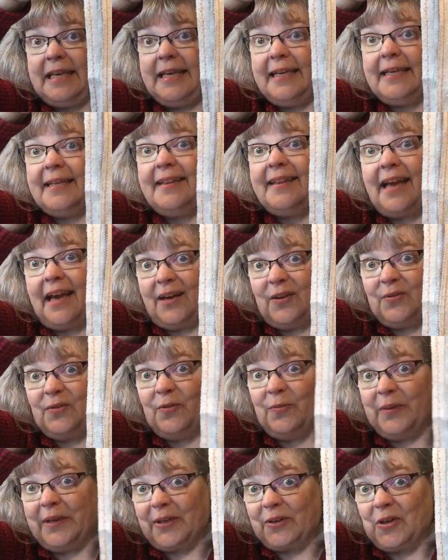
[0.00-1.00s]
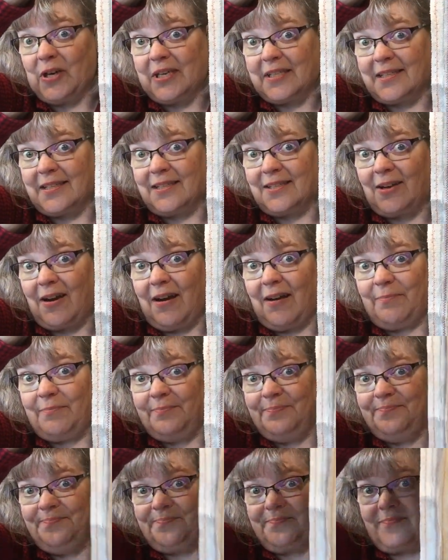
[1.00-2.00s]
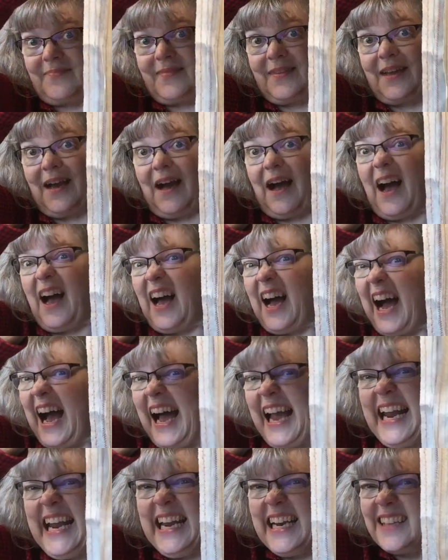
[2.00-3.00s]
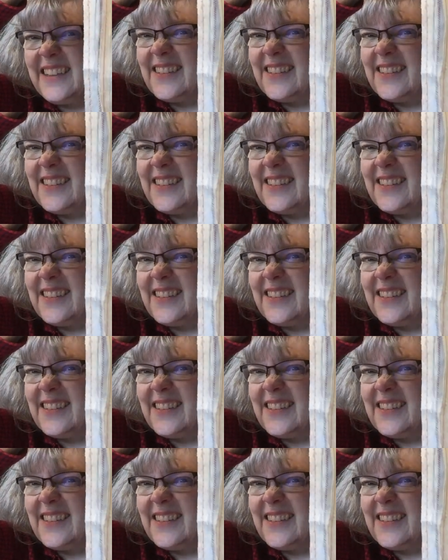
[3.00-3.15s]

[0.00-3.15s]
in the alphabet across the top. I had a